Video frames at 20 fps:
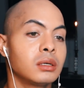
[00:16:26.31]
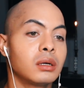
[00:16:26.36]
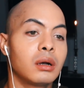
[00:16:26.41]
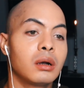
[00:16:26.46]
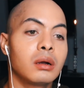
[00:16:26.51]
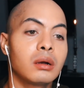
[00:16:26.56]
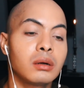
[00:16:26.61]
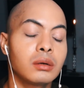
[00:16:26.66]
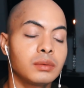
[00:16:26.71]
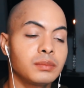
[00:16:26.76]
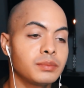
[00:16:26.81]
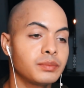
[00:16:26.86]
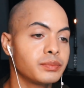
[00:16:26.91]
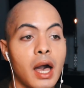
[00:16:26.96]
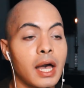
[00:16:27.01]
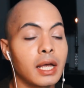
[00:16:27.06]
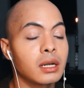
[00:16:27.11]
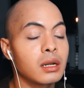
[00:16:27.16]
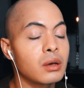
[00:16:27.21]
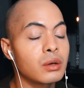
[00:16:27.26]
Girl,
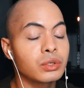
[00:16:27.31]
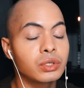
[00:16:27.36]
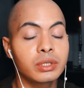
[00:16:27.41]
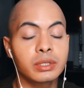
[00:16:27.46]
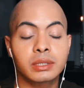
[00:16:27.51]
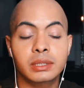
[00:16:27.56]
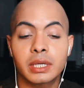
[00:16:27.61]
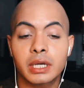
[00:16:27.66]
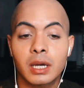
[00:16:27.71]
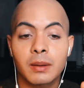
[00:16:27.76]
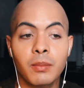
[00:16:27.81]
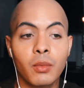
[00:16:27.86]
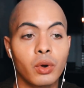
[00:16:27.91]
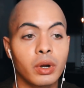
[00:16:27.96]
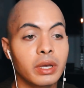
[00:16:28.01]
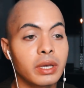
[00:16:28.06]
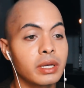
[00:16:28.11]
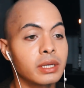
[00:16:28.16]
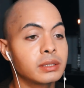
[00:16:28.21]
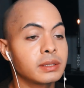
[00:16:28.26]
I know she's taking more
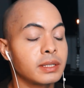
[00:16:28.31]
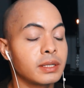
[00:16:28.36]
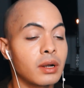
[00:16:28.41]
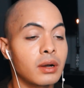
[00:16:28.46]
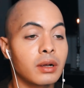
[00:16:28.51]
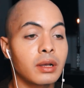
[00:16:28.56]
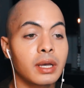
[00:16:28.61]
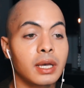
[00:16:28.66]
kids than R.